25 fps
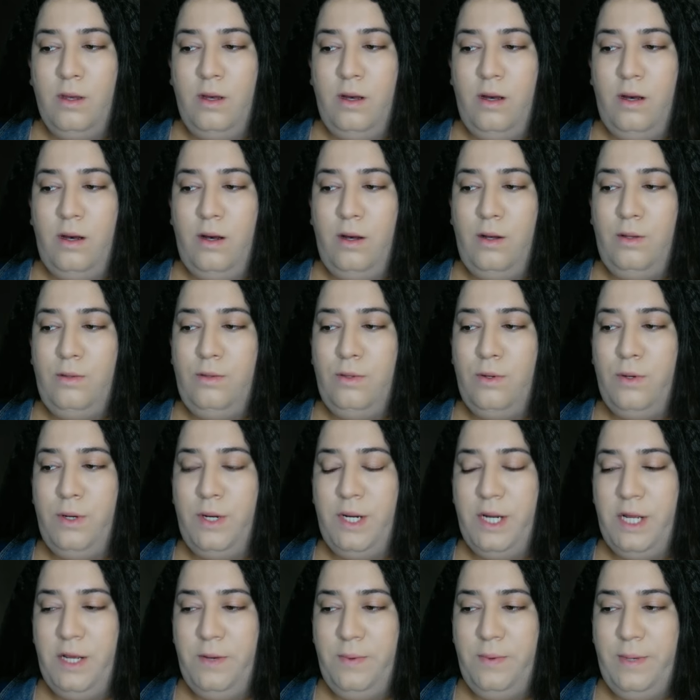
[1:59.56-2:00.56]
Oh,
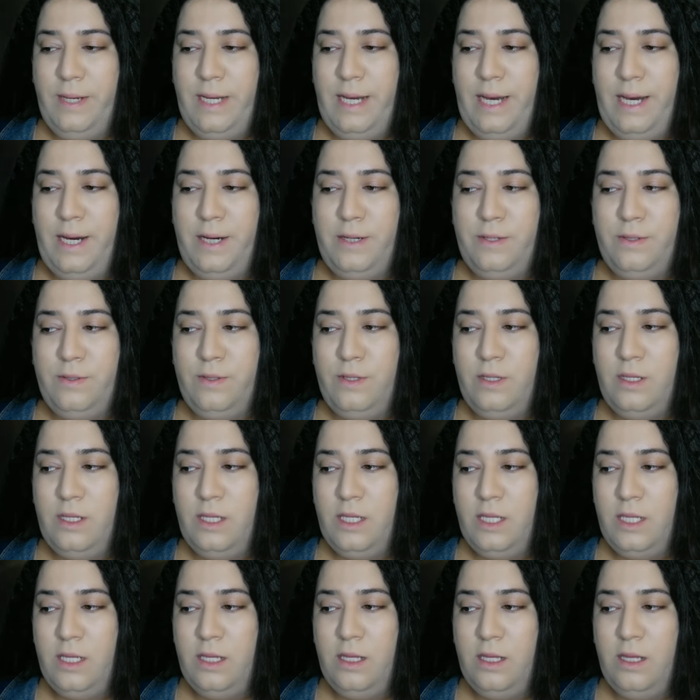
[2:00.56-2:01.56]
Lord, here we go.
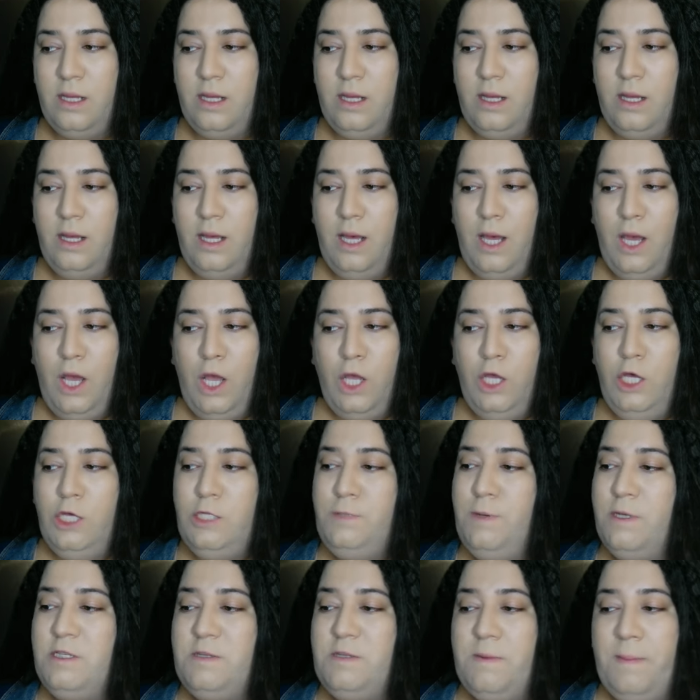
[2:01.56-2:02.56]

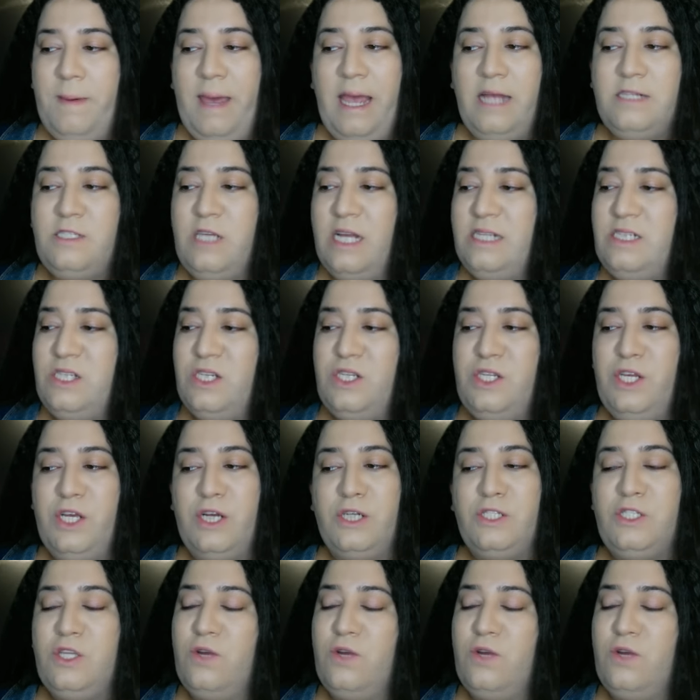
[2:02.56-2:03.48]
You're supposed to pay attention to your